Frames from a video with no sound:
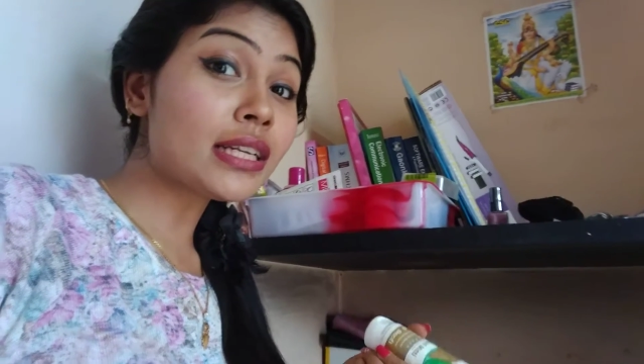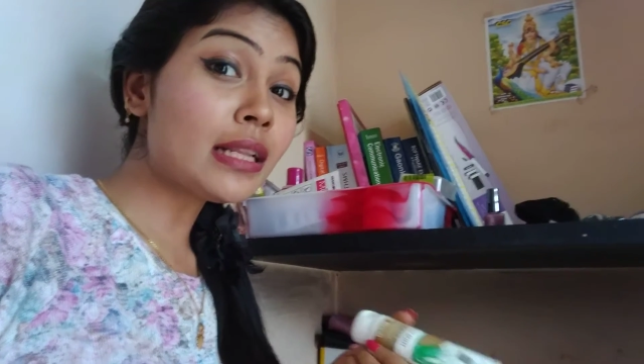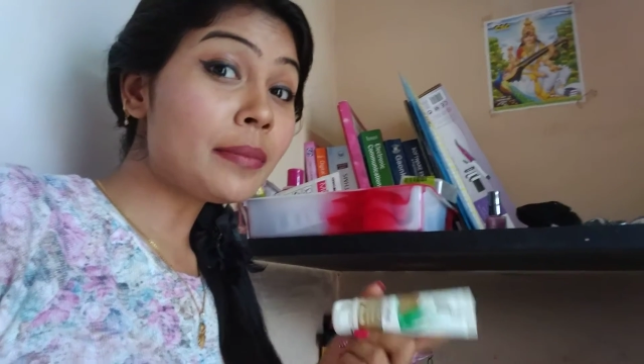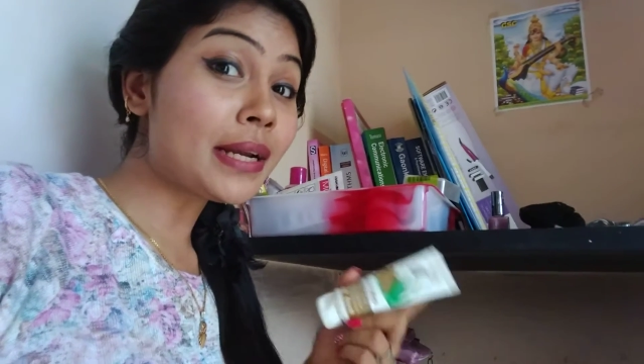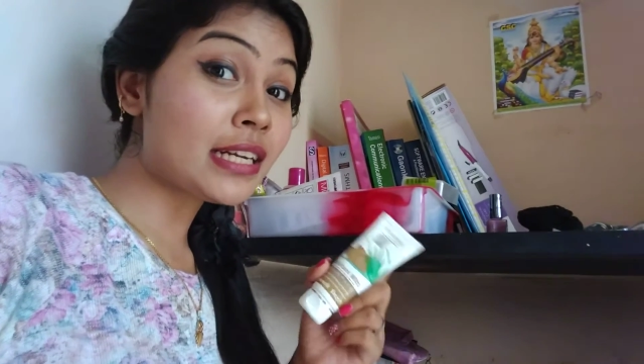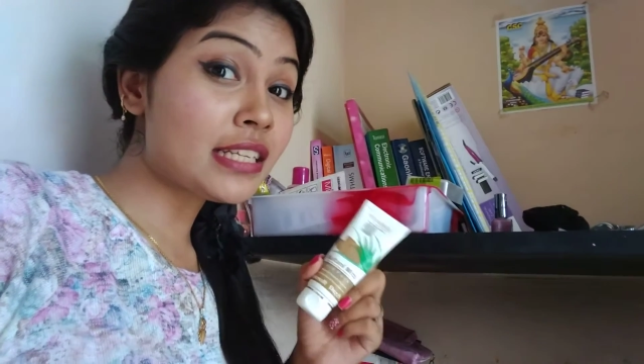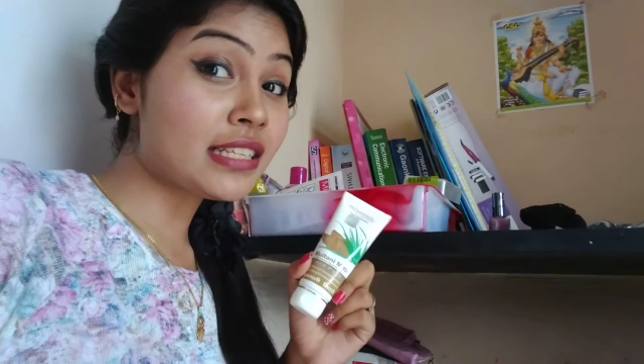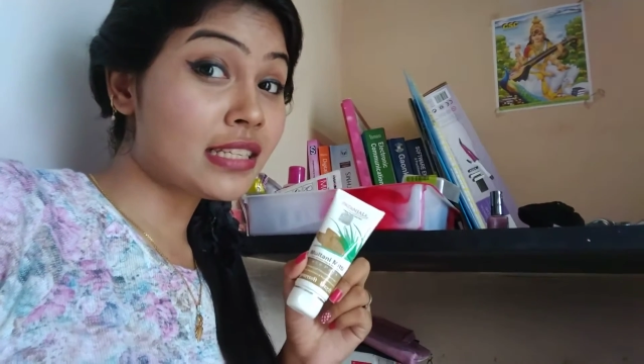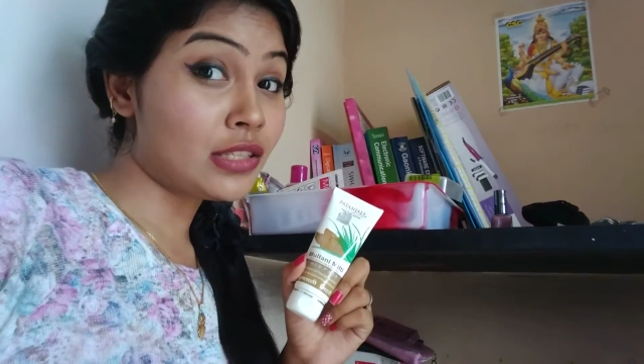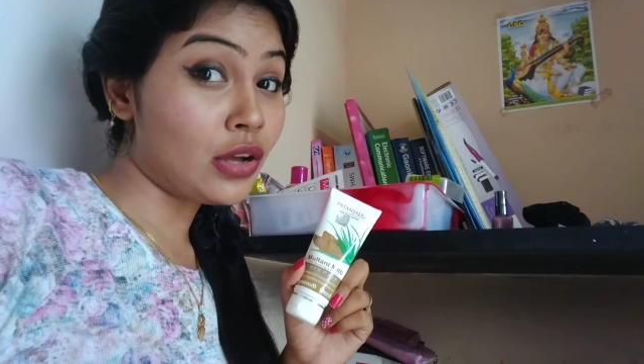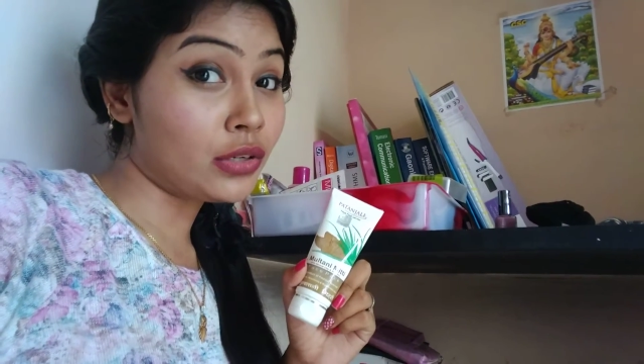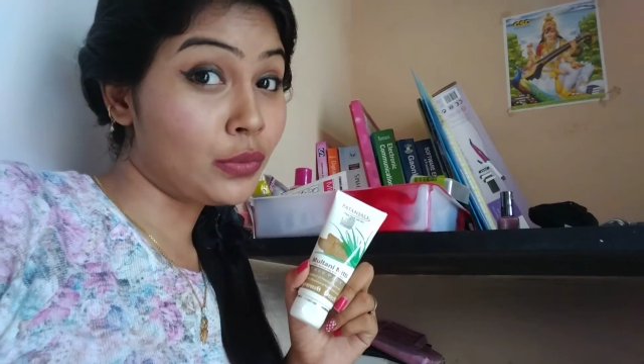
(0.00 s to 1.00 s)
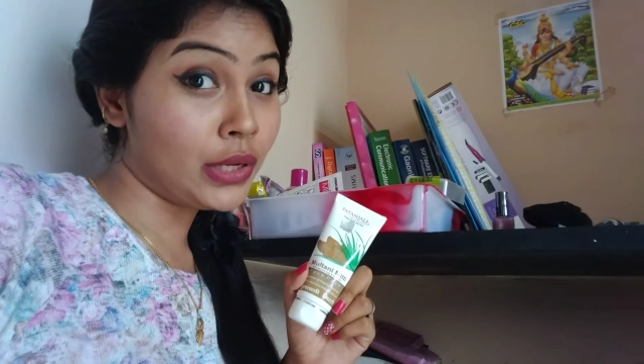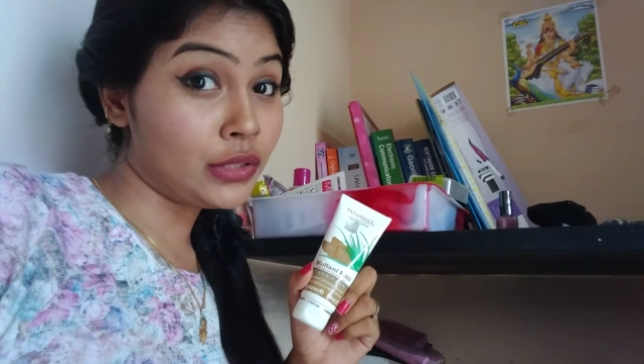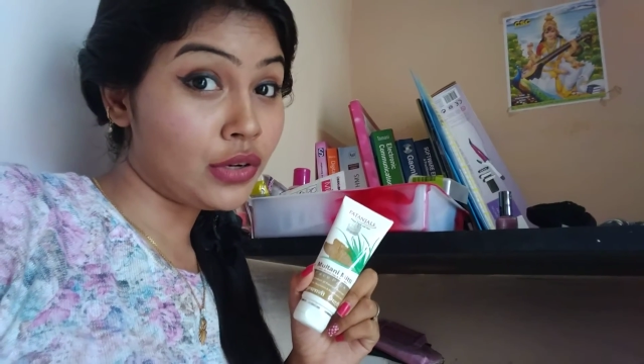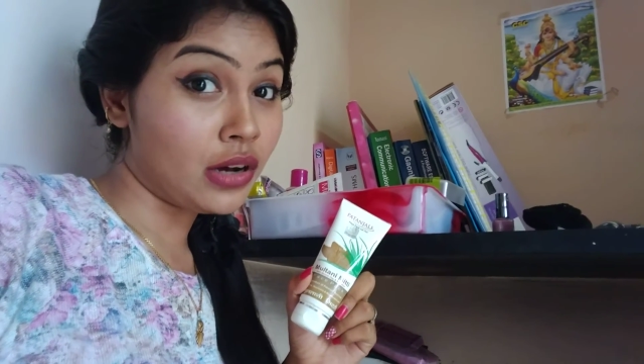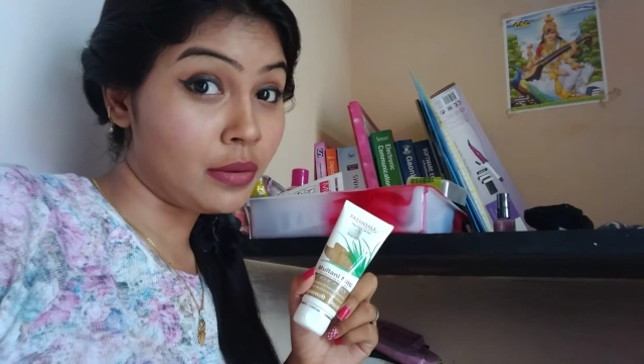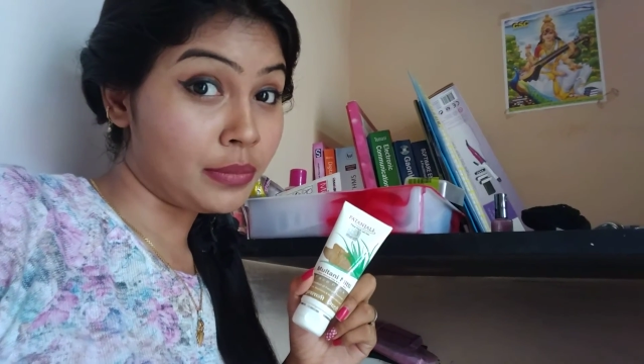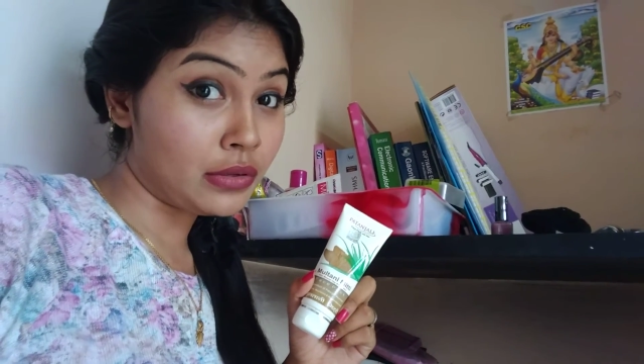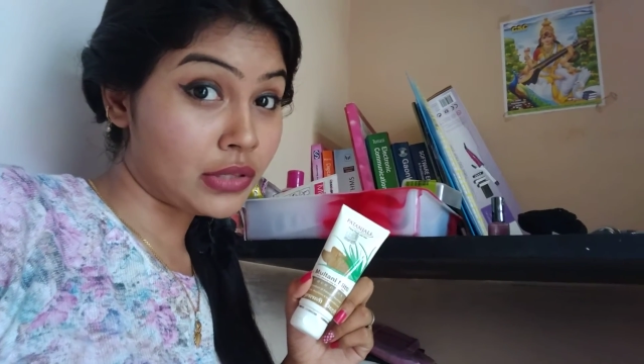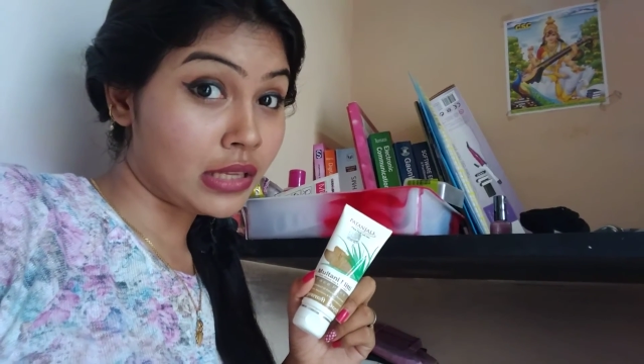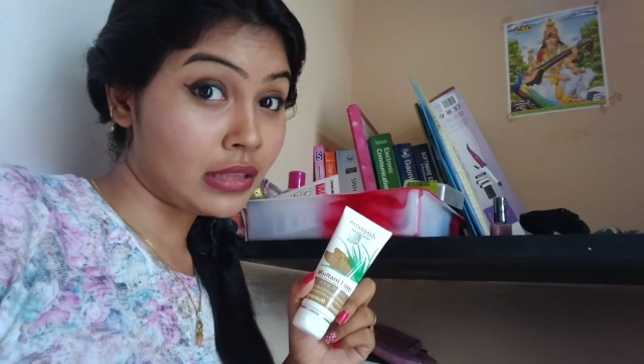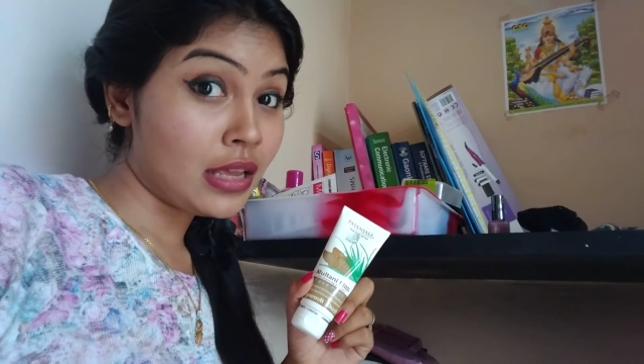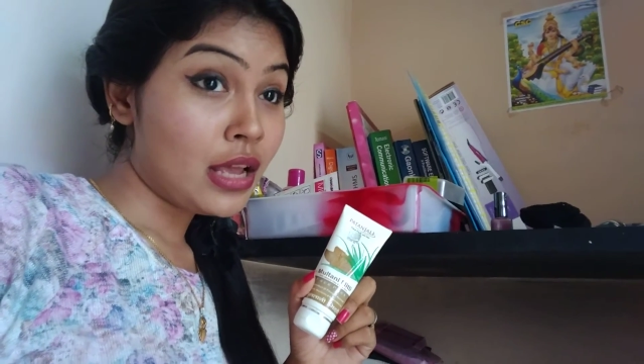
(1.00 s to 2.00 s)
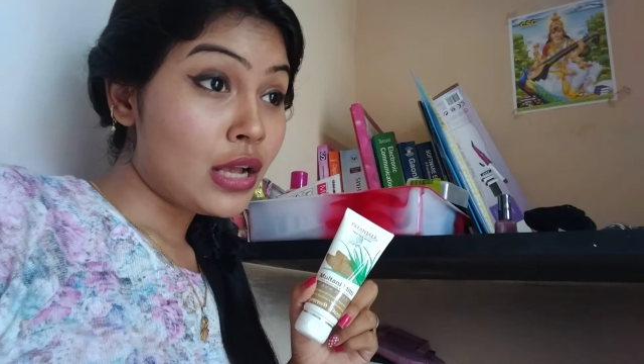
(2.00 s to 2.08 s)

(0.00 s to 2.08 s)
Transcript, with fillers: help, at least it's not going to harm your skin.